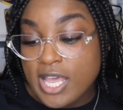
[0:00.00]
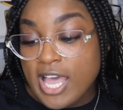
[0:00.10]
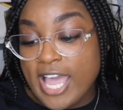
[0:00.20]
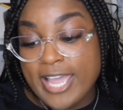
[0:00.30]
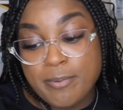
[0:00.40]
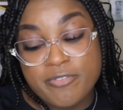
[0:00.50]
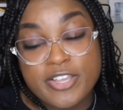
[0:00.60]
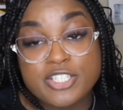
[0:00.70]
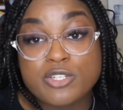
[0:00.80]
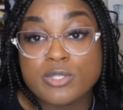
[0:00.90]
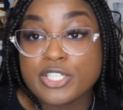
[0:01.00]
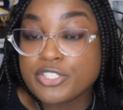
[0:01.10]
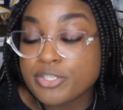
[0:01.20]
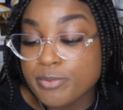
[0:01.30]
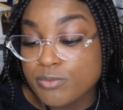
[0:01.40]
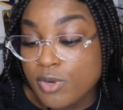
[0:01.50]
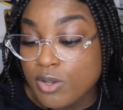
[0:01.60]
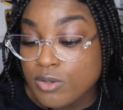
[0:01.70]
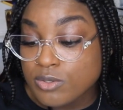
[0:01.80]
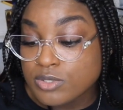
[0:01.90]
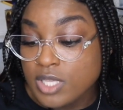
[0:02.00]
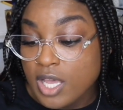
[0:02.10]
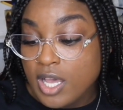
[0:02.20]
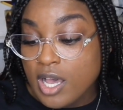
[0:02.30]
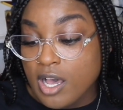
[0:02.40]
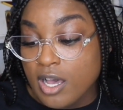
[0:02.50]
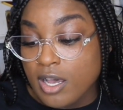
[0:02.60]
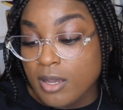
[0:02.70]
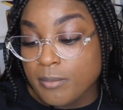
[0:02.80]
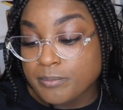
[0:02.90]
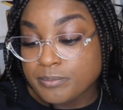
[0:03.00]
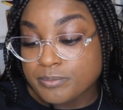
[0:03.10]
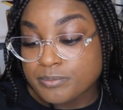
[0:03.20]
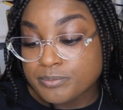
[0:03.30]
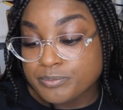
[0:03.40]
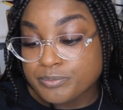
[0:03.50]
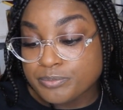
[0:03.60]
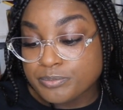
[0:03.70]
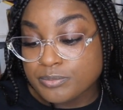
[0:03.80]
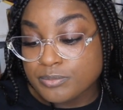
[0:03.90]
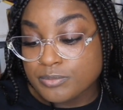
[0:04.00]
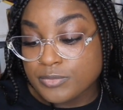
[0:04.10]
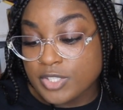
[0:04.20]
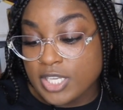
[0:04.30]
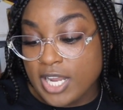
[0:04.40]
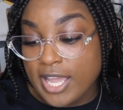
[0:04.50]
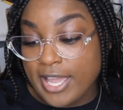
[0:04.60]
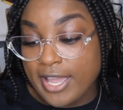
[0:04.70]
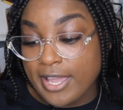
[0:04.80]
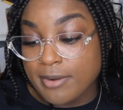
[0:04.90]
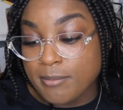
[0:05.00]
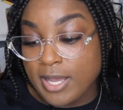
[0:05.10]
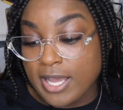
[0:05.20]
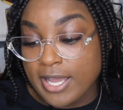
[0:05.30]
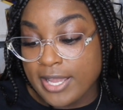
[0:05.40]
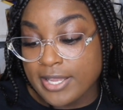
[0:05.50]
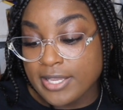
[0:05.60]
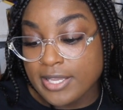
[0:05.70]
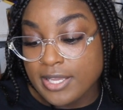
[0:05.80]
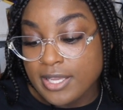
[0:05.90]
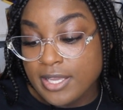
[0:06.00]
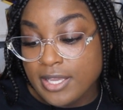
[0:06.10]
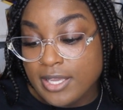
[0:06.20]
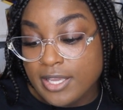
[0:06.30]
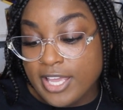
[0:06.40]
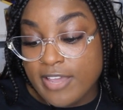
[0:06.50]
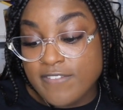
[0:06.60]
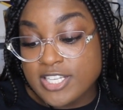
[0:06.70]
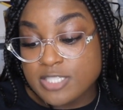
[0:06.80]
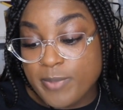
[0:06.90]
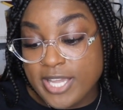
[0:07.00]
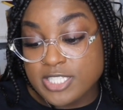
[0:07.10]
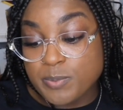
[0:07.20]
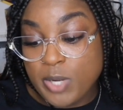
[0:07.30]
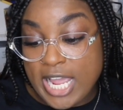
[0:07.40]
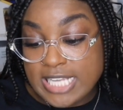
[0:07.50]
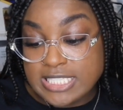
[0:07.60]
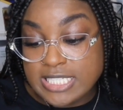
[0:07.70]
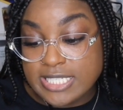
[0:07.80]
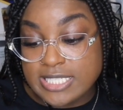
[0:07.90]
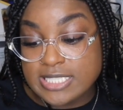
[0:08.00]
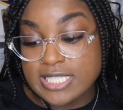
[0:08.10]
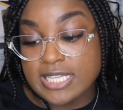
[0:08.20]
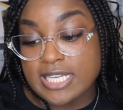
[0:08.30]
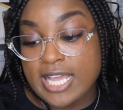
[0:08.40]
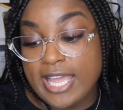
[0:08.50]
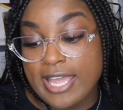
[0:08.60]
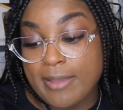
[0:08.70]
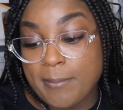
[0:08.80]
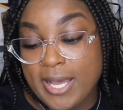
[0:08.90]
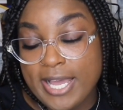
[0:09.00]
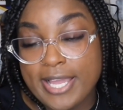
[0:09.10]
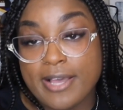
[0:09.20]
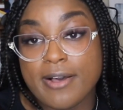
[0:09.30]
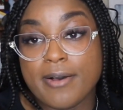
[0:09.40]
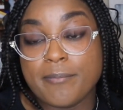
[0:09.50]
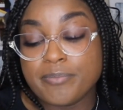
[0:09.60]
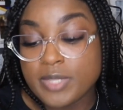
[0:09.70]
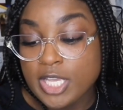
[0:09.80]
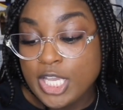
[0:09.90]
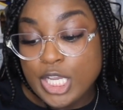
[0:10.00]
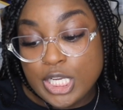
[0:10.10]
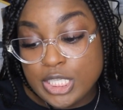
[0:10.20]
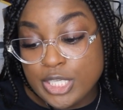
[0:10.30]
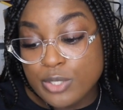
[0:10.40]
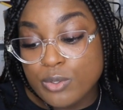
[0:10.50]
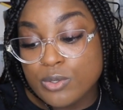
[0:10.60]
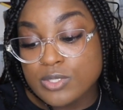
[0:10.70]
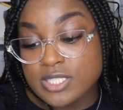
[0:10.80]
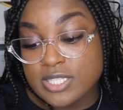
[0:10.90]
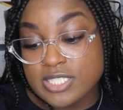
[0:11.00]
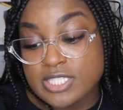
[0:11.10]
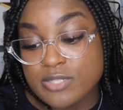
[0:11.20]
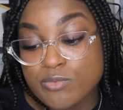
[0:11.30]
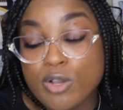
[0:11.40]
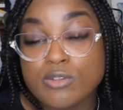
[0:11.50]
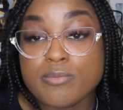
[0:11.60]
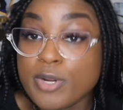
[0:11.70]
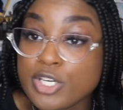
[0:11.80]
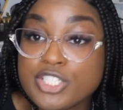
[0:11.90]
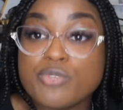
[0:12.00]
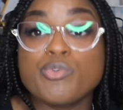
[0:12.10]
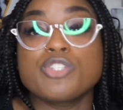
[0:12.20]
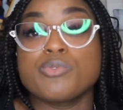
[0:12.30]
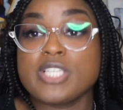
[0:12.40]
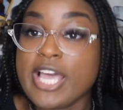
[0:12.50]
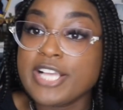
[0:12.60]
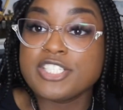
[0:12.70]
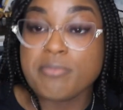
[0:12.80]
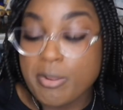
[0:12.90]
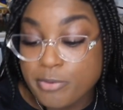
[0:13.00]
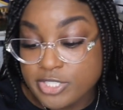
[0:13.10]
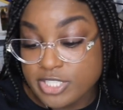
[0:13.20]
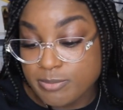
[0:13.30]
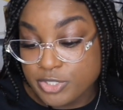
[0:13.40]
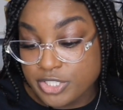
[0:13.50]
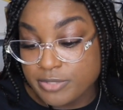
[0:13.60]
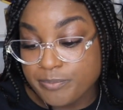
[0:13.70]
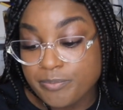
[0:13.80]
I had professional leadership and roles. Then I had my evidence-based practice, and then I had my clinical synthesis and role immersion, which was actually my preceptorship.